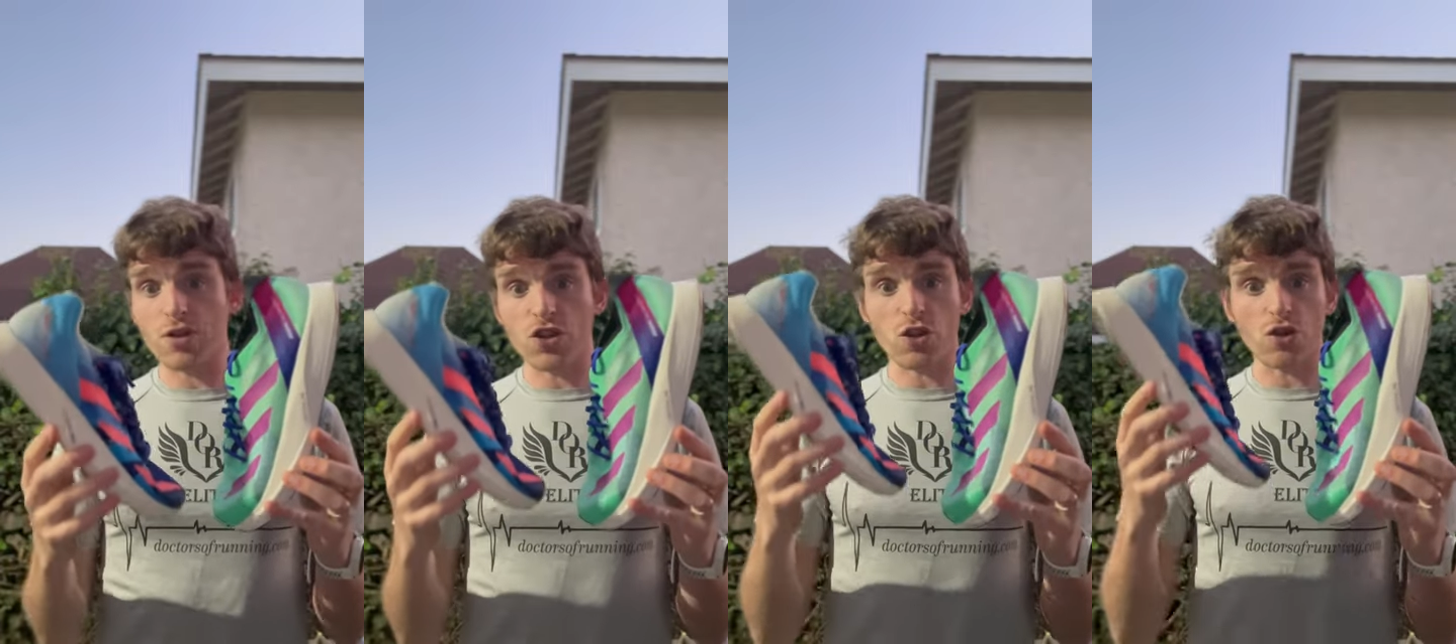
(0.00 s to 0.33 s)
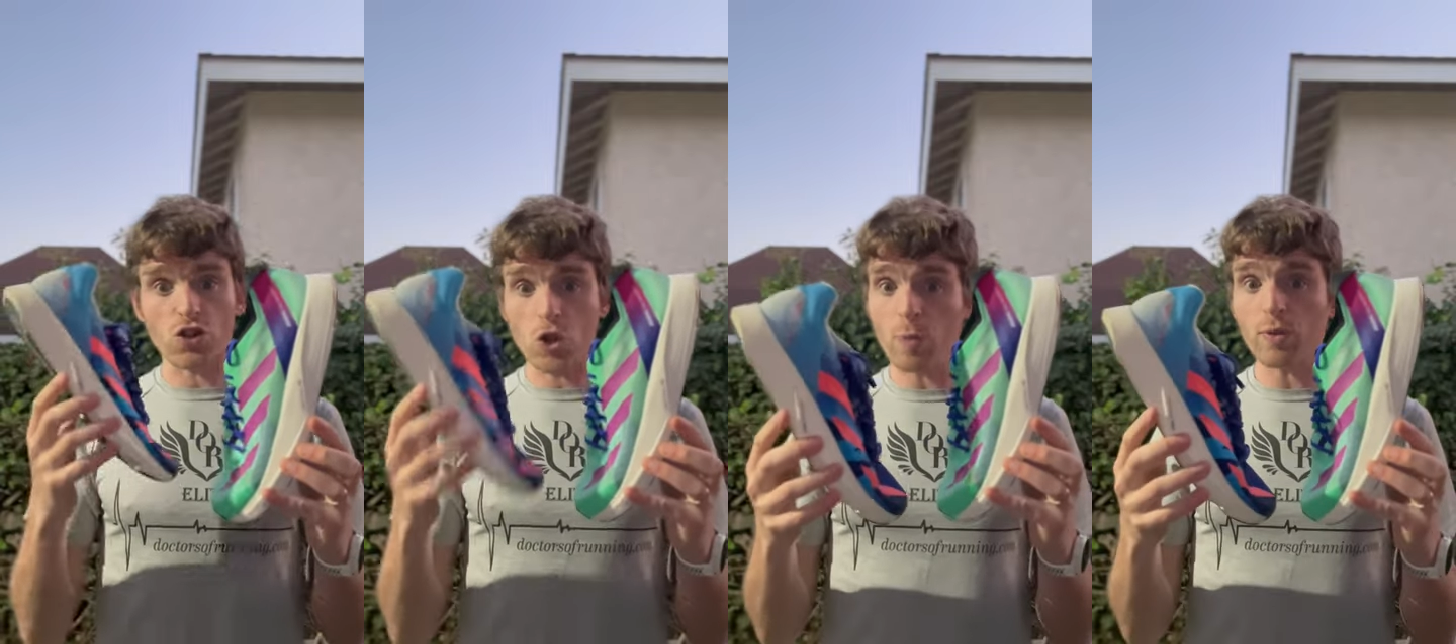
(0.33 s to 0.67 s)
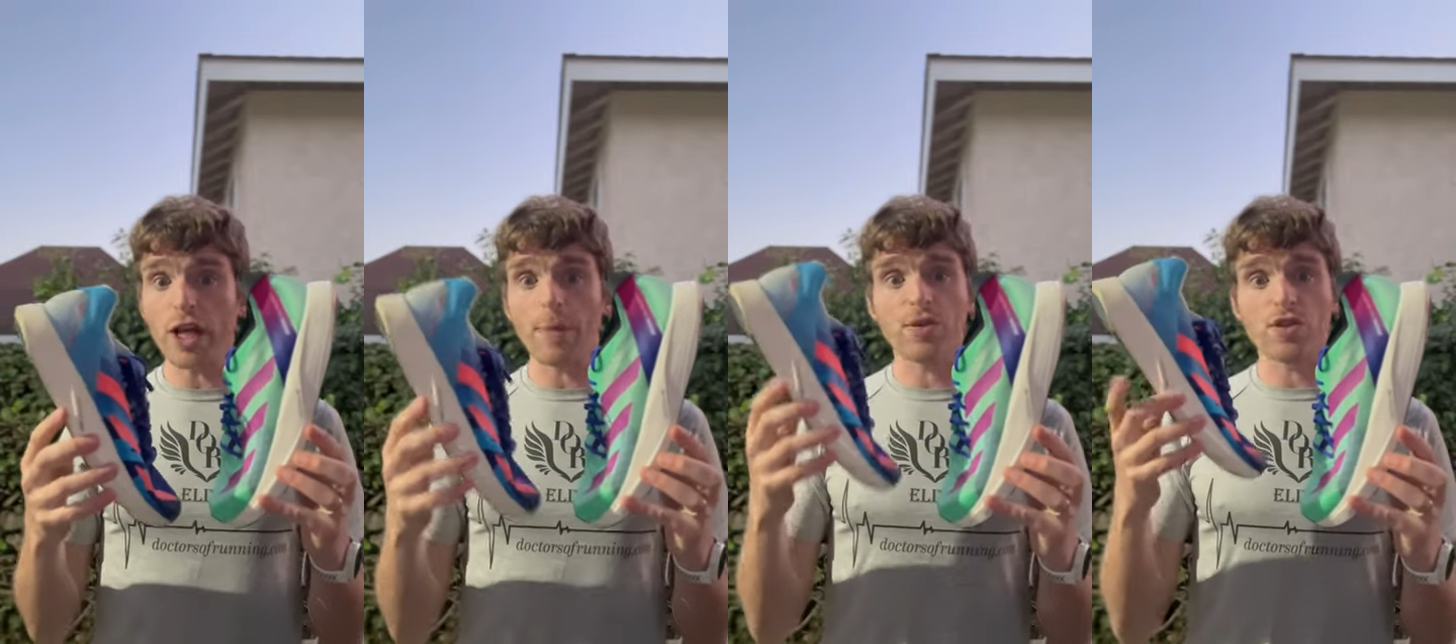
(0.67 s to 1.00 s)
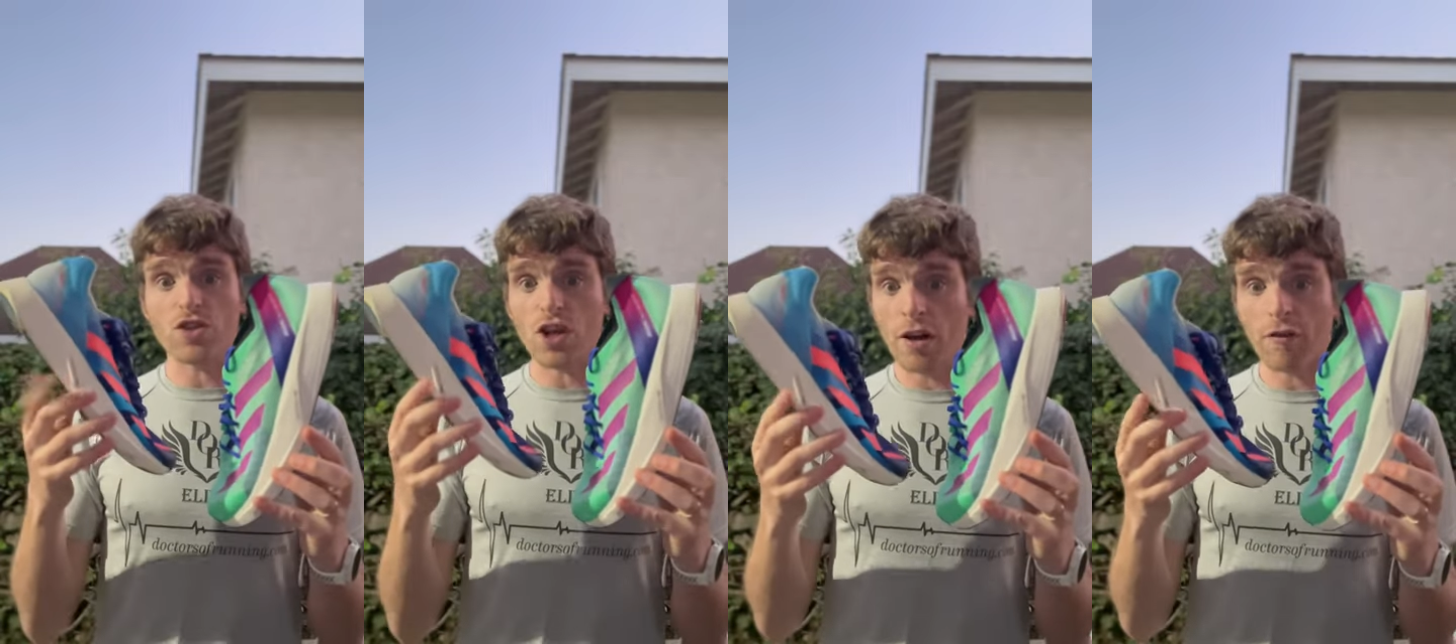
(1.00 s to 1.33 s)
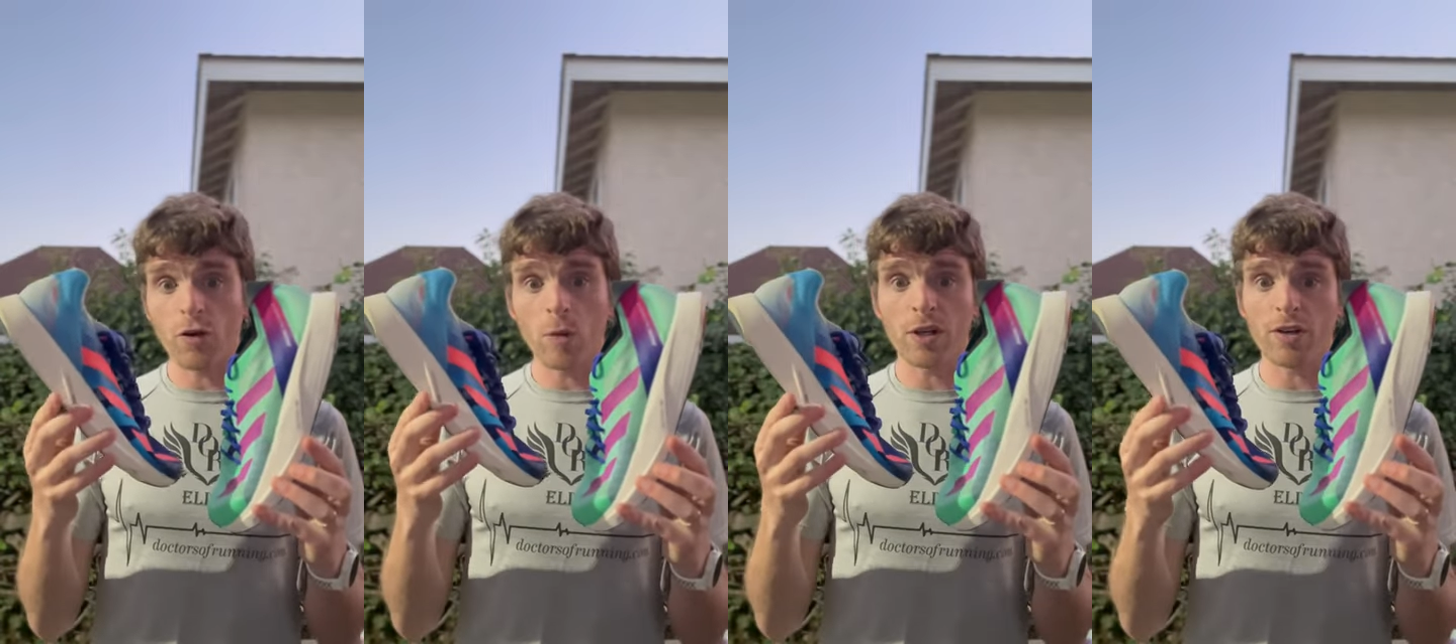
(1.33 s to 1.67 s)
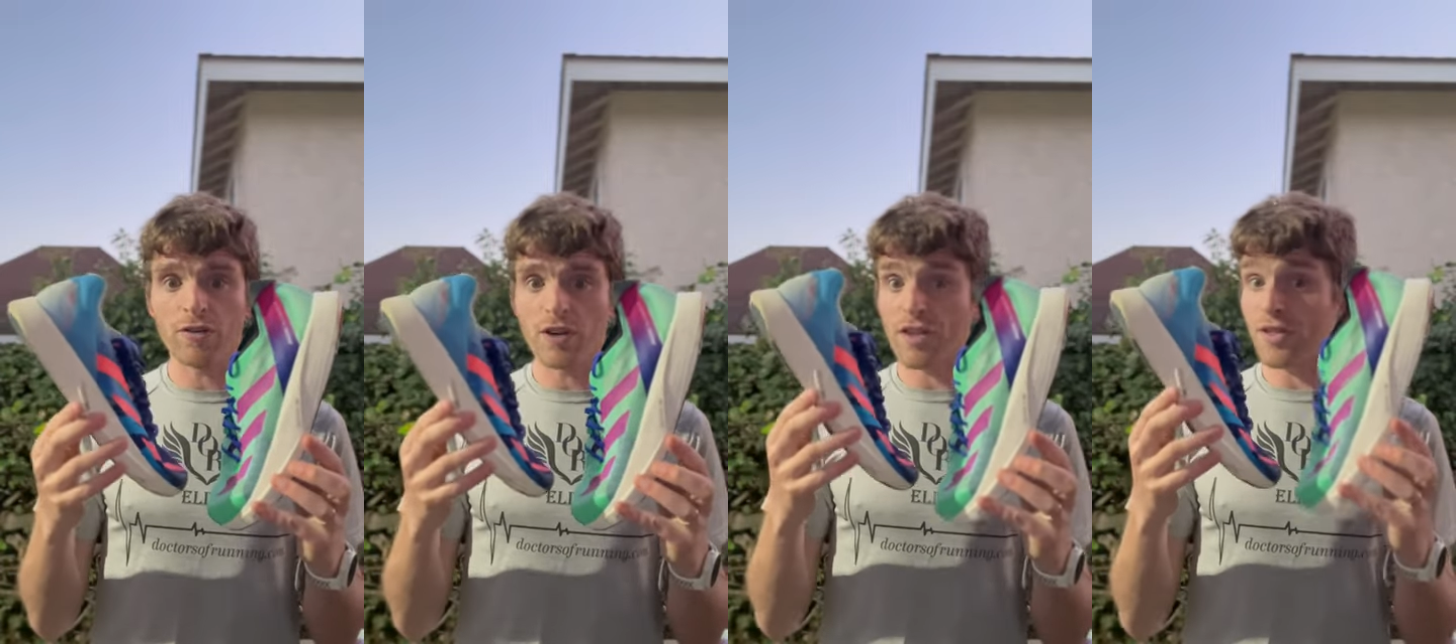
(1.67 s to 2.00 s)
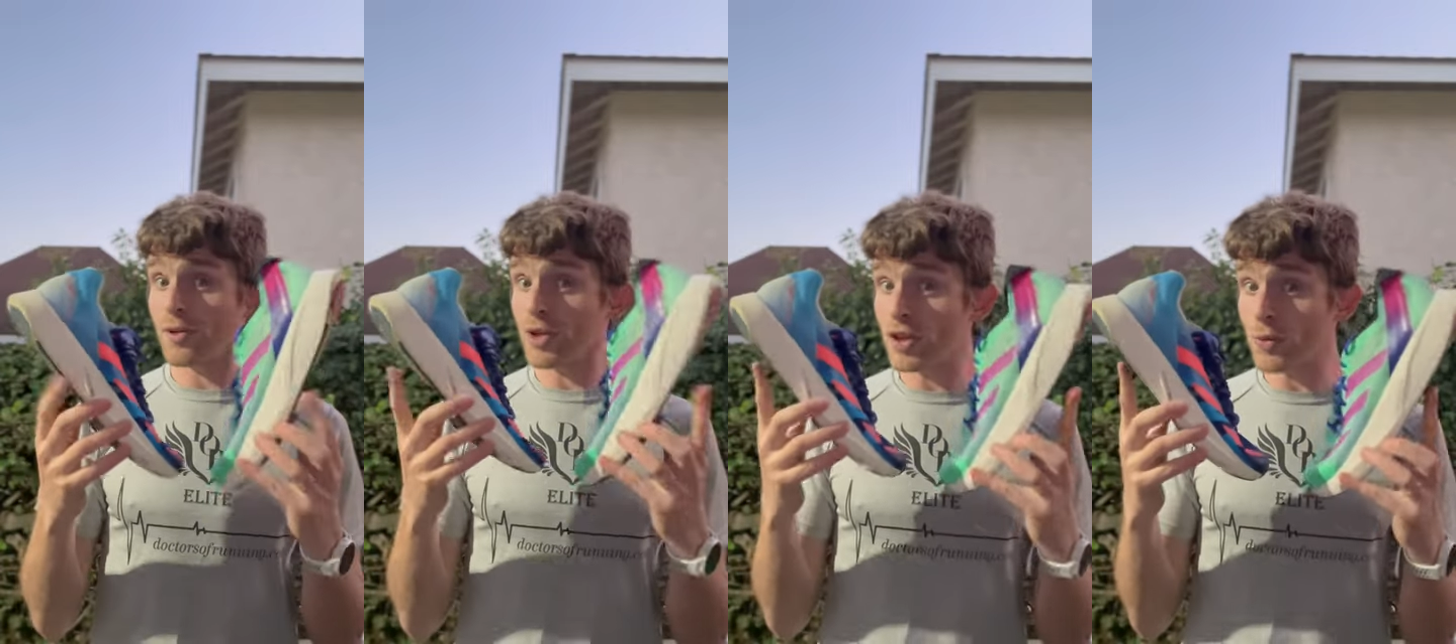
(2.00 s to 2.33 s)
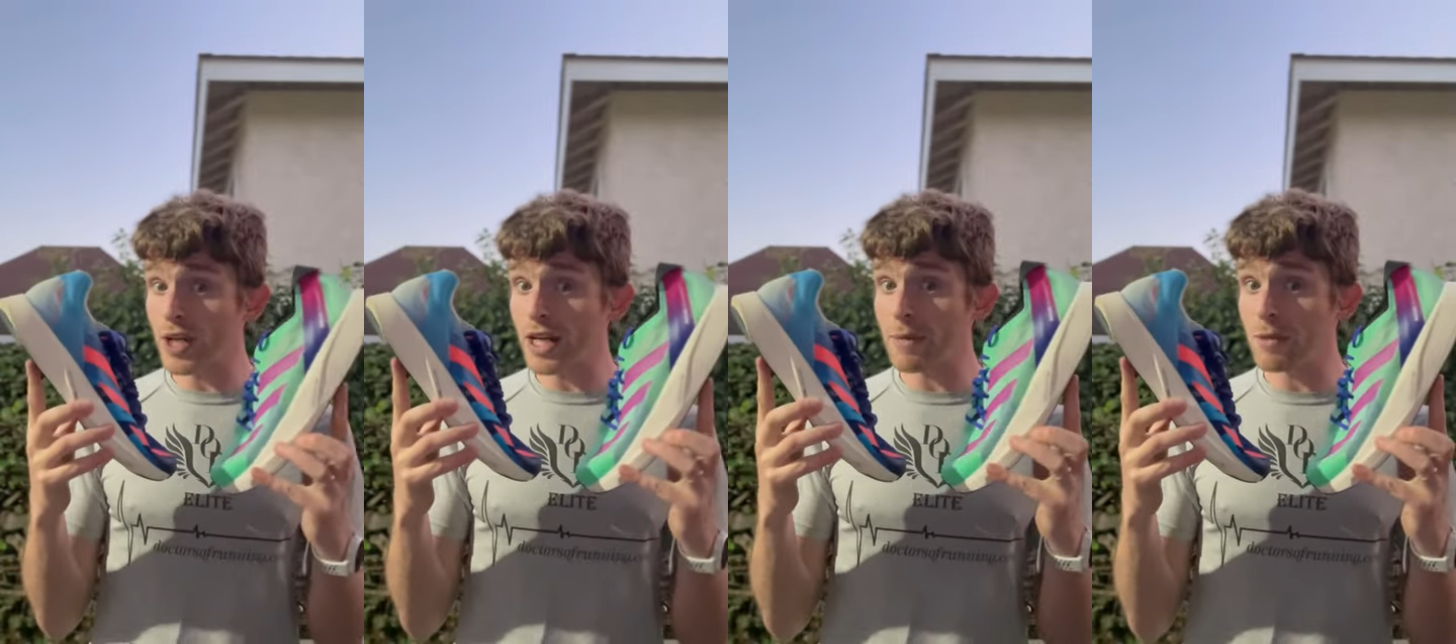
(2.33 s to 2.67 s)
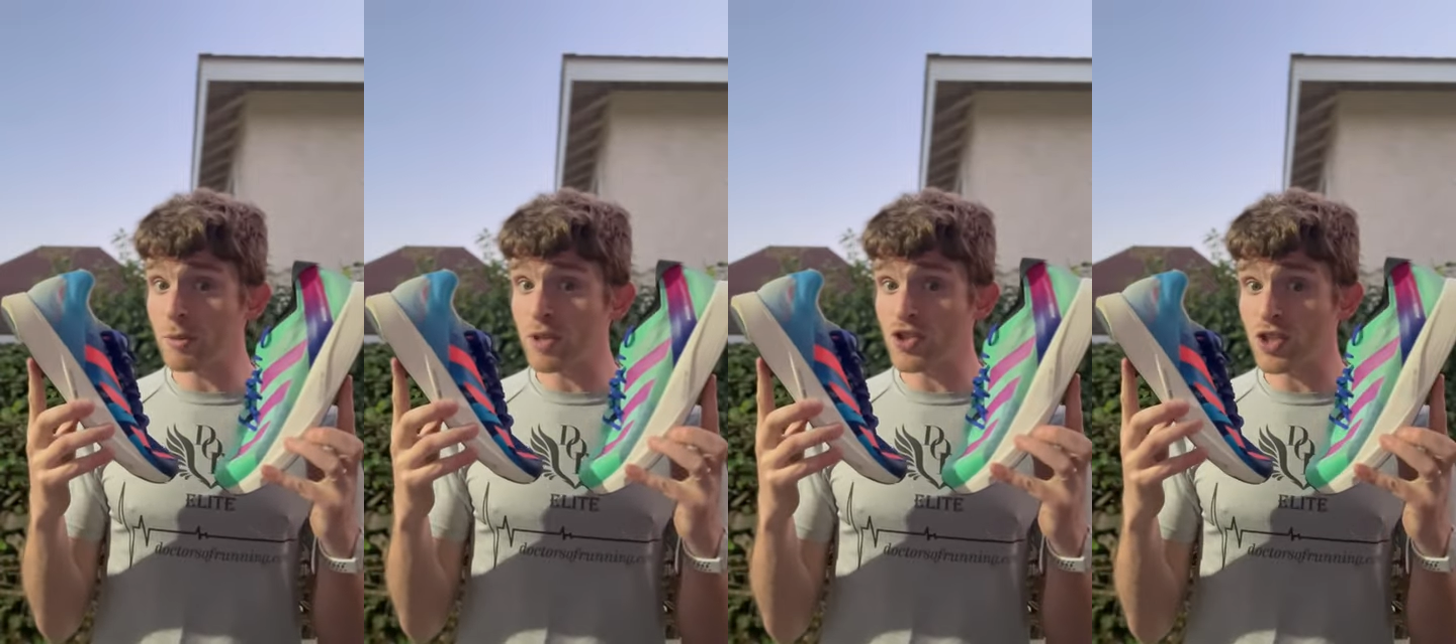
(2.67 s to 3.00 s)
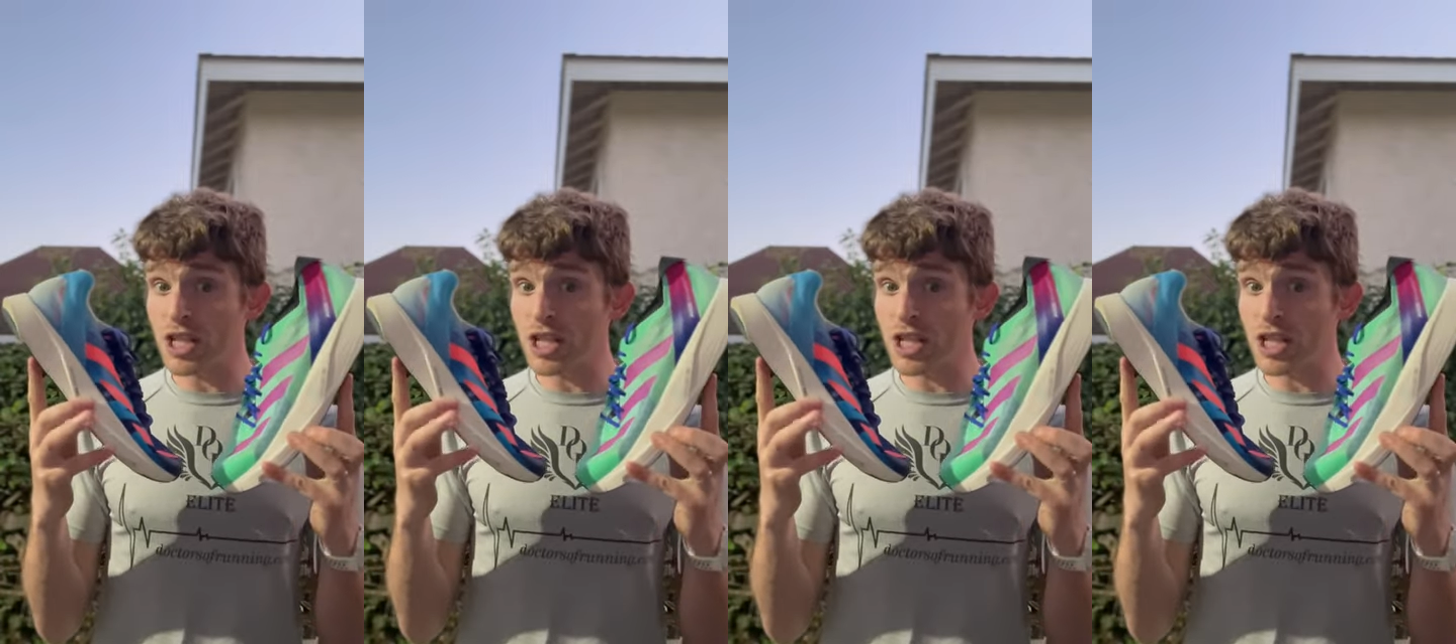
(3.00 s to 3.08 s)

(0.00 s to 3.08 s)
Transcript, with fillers: still super light with a ton of foam underfoot 33 millimeters in